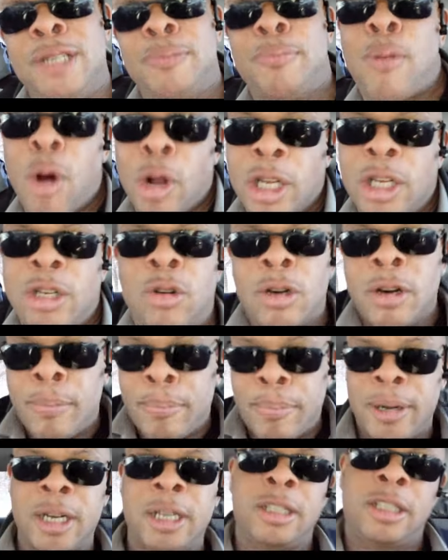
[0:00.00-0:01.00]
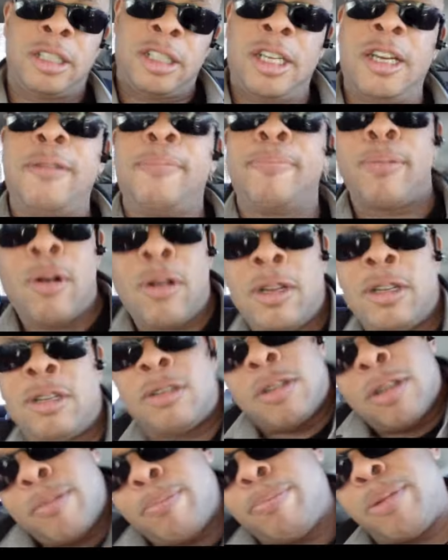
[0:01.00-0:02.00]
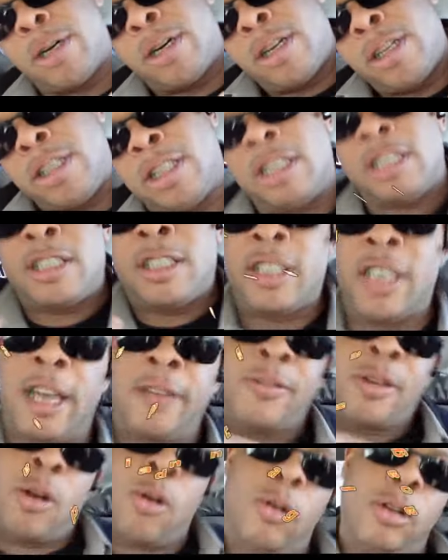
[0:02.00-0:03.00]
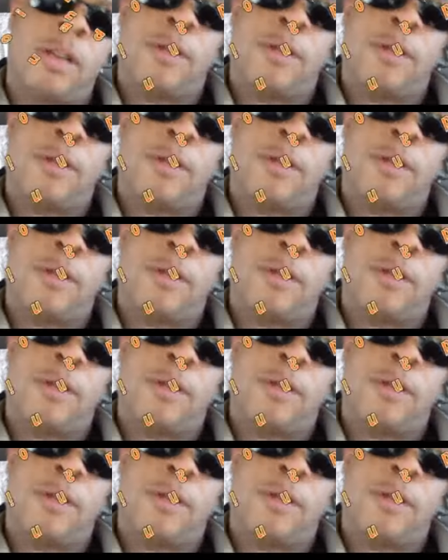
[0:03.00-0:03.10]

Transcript: Boiling on a budget, boiling on a budget, saving all the